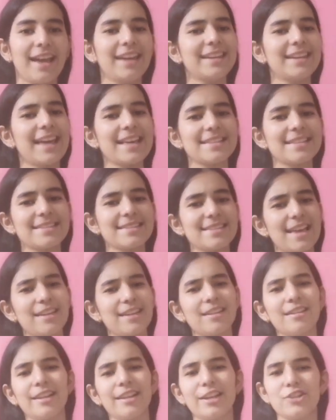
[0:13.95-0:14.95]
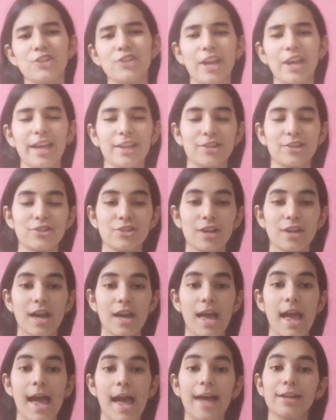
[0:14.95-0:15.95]
It has suddenly changed
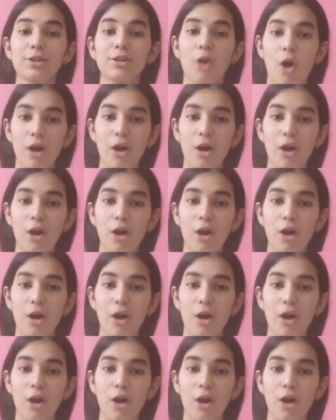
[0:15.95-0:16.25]
and